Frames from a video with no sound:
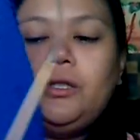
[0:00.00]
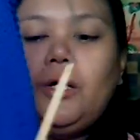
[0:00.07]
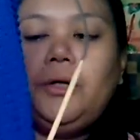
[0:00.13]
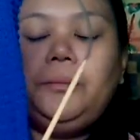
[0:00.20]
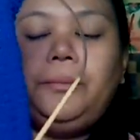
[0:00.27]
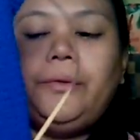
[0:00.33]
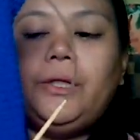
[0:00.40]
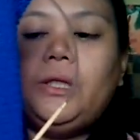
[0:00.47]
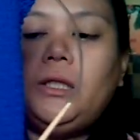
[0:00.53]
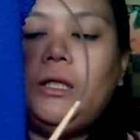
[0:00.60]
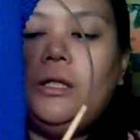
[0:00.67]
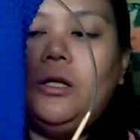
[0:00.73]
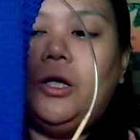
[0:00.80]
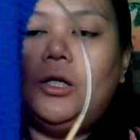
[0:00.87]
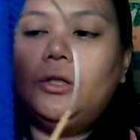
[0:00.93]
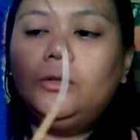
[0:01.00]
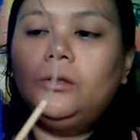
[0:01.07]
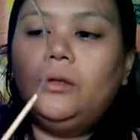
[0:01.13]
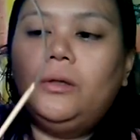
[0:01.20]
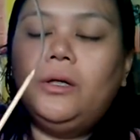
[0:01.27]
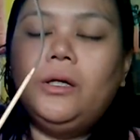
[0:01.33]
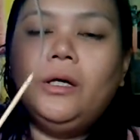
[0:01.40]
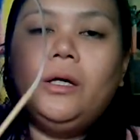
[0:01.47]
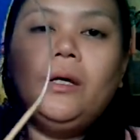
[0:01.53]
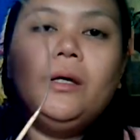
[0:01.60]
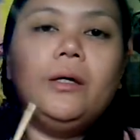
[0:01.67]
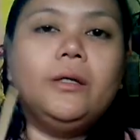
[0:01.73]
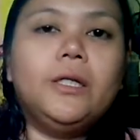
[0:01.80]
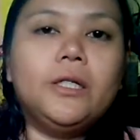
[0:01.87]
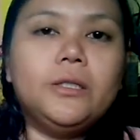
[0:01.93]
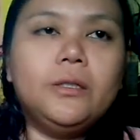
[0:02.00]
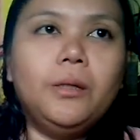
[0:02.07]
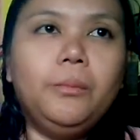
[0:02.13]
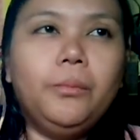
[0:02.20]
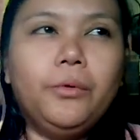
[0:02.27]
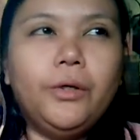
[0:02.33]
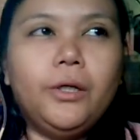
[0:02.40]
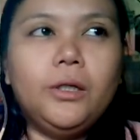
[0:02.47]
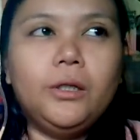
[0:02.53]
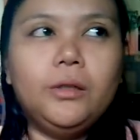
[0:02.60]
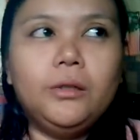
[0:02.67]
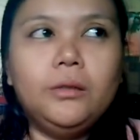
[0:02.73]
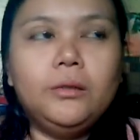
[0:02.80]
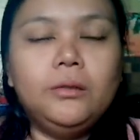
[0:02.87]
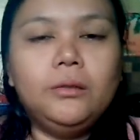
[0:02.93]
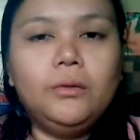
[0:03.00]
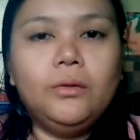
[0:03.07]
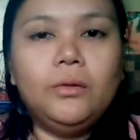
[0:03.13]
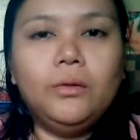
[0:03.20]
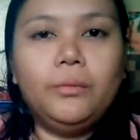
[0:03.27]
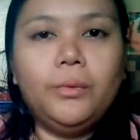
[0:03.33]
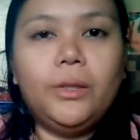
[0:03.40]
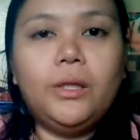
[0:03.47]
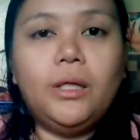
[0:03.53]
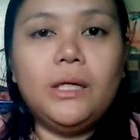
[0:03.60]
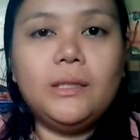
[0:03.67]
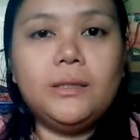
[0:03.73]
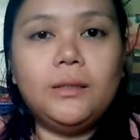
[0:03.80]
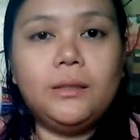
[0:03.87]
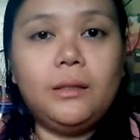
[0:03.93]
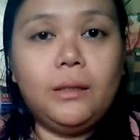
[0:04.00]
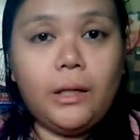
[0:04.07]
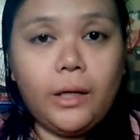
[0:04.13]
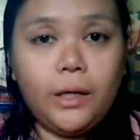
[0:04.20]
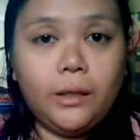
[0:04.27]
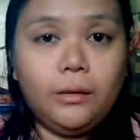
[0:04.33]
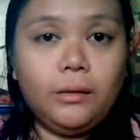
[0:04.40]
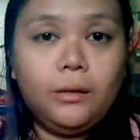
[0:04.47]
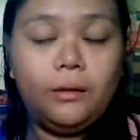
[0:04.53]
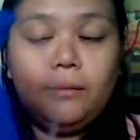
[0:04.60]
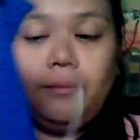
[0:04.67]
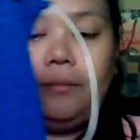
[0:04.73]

turned out pretty long because I'm working with this at night.